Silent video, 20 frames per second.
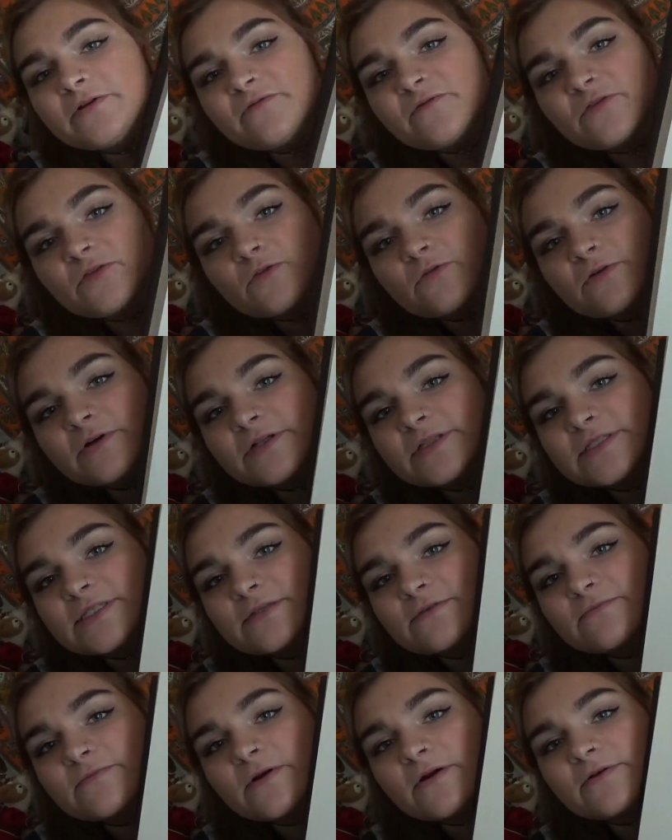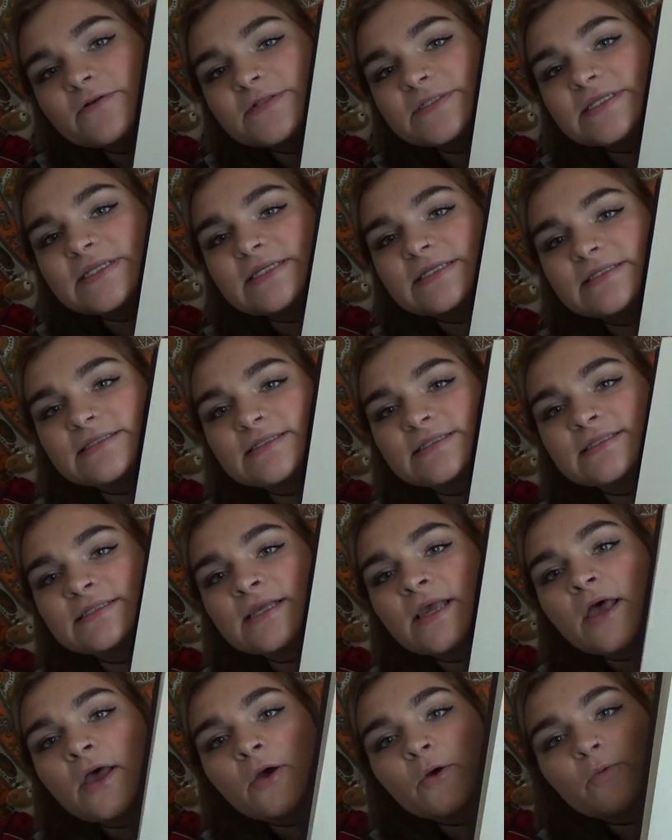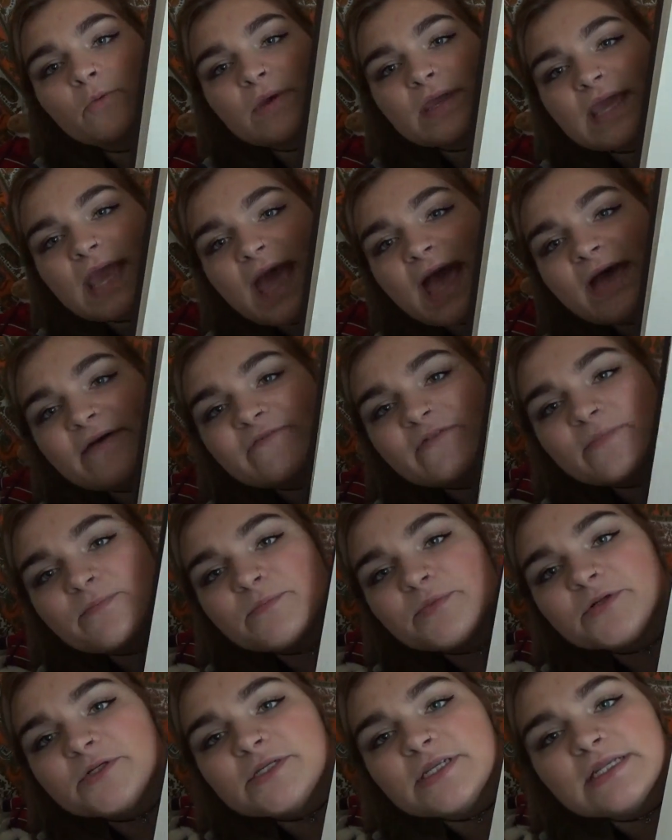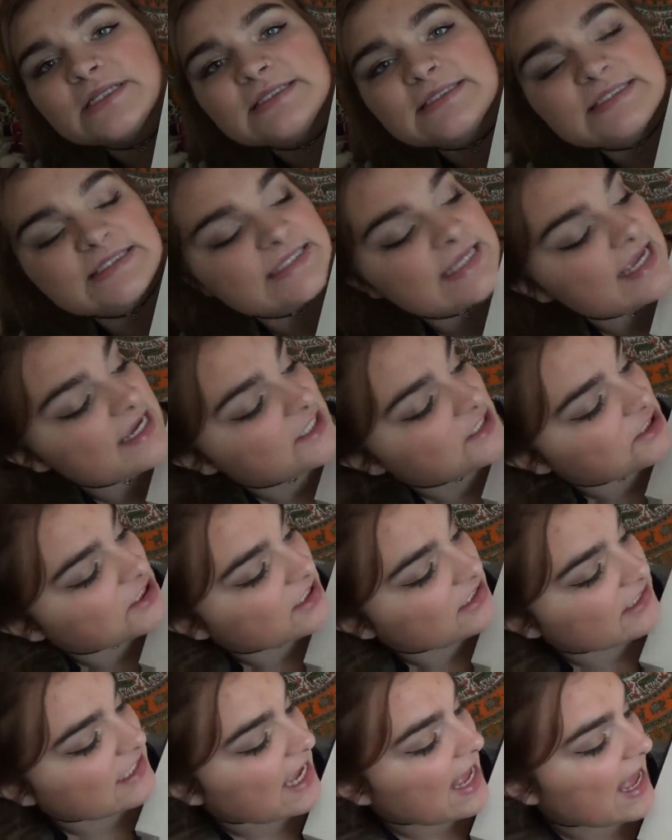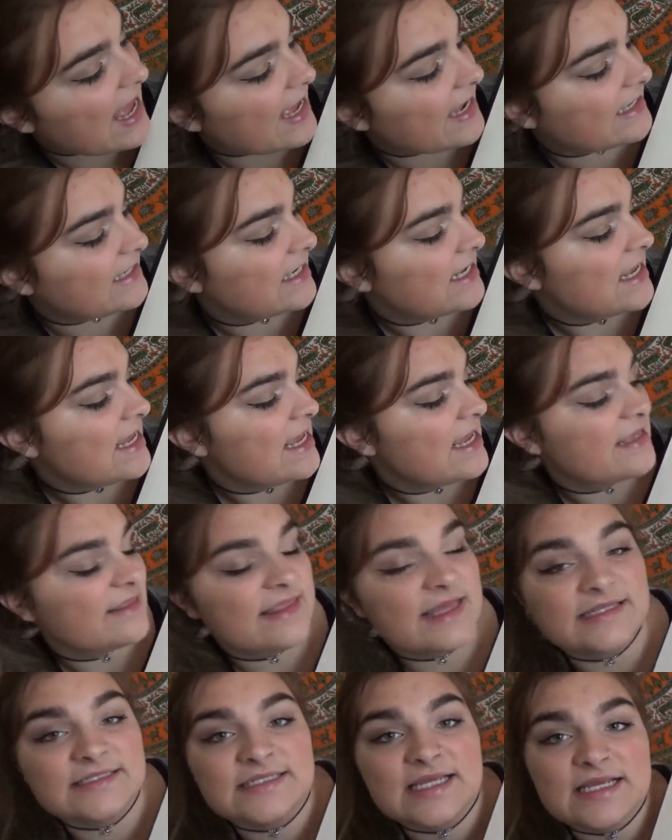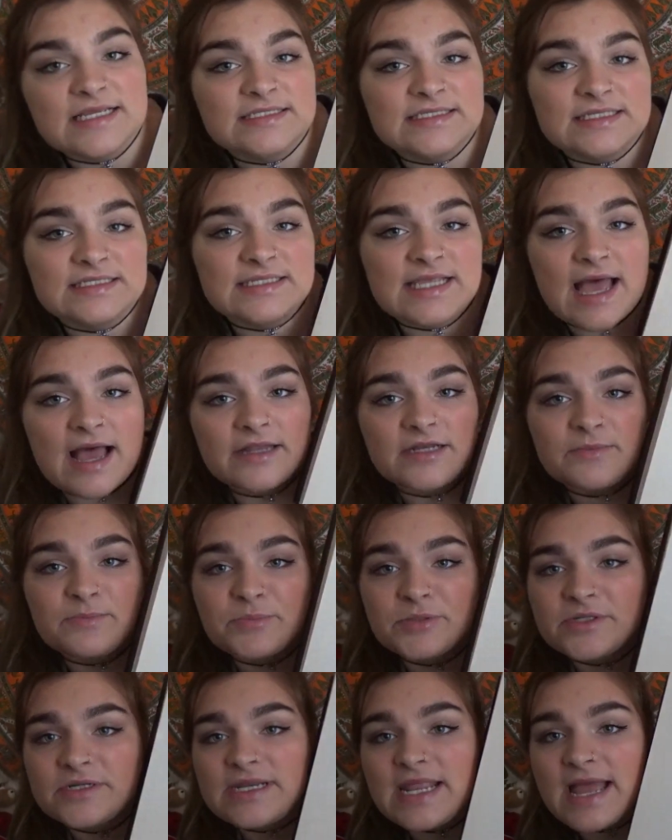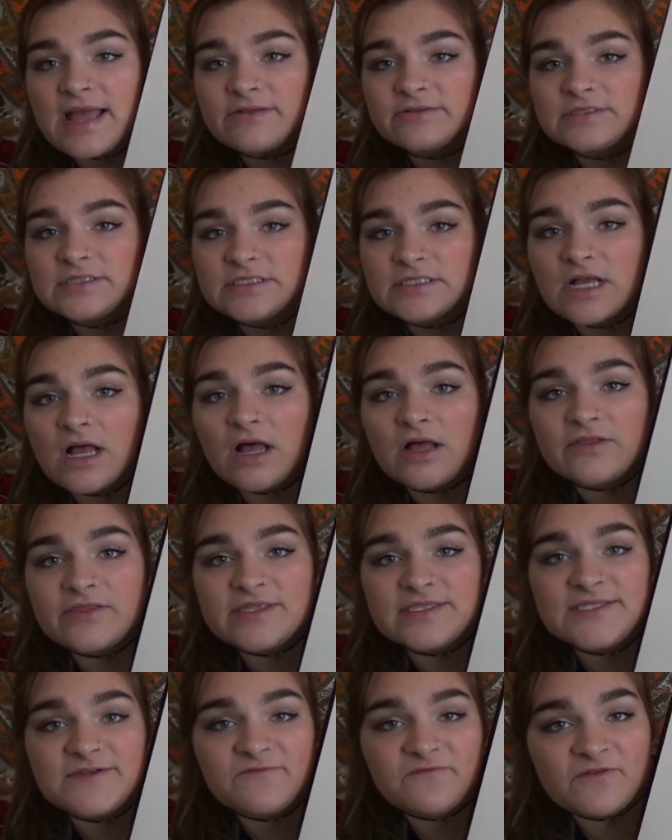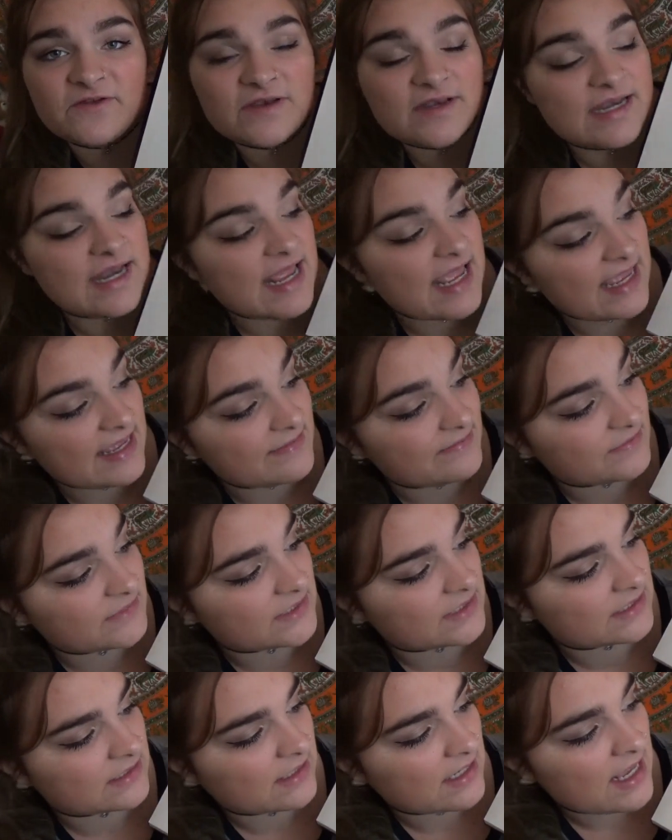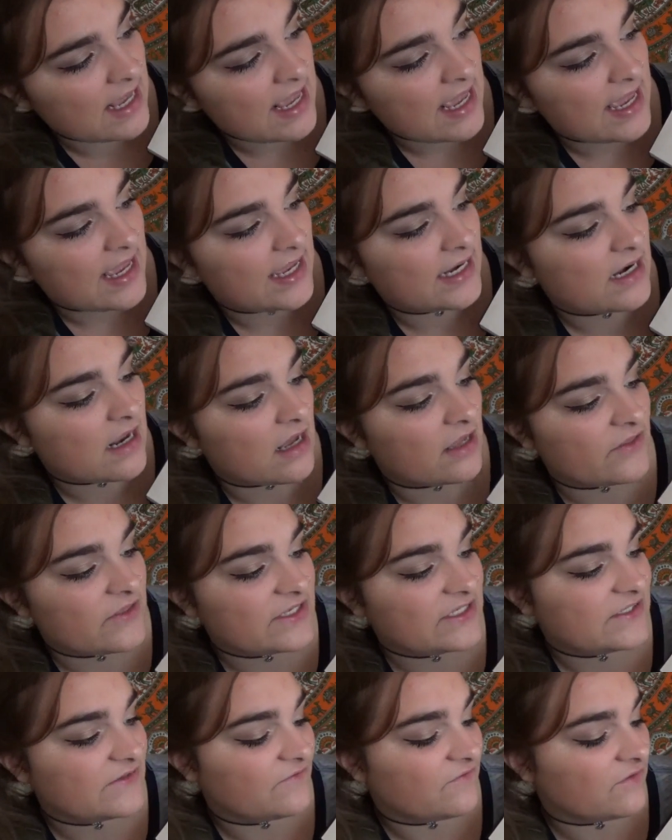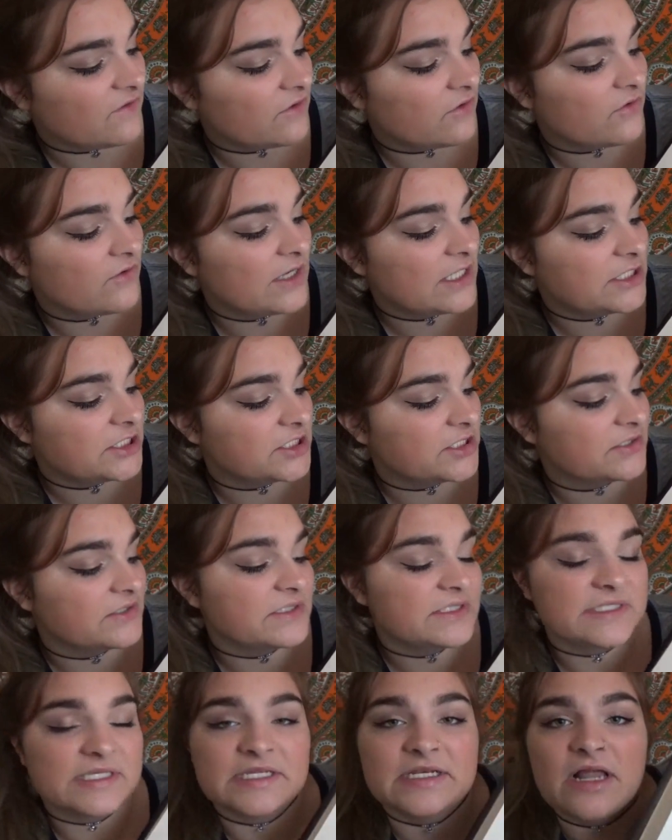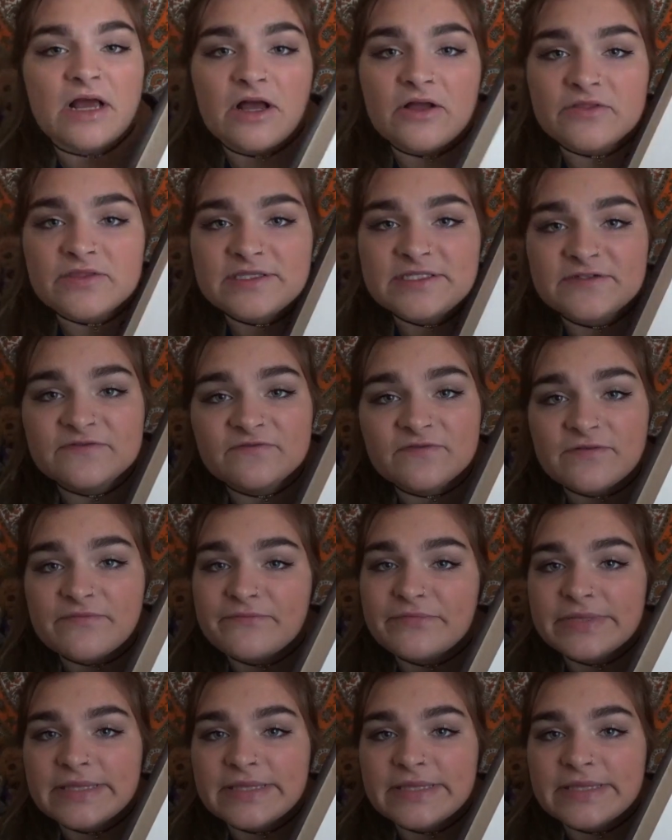of Thorns and Roses, we have a pronunciation guide that tells us how to pronounce all the different names and all the different creatures and all the different